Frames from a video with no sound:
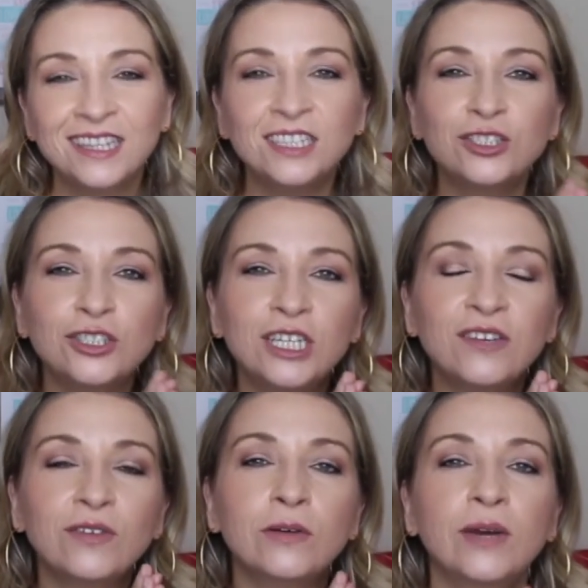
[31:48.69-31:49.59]
This should
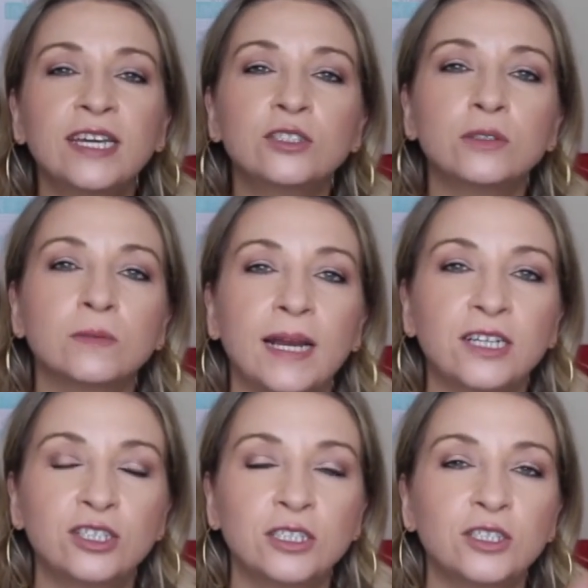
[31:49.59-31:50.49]
give you a
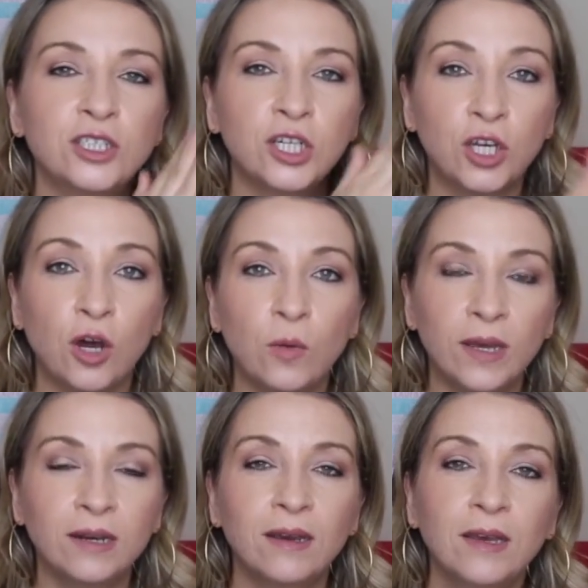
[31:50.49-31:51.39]
direction to go
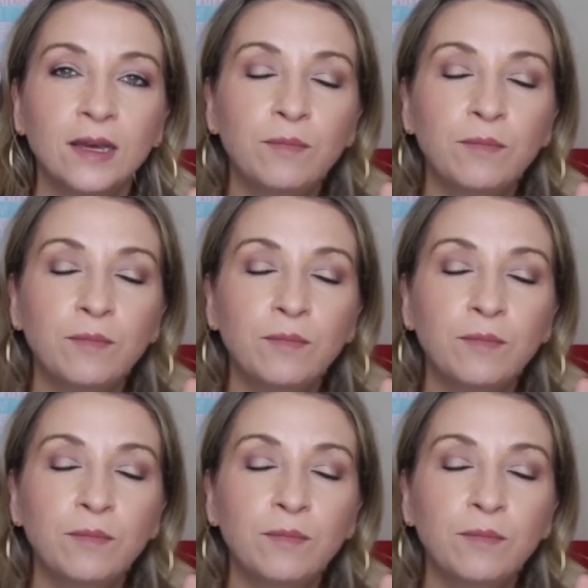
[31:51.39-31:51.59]
in.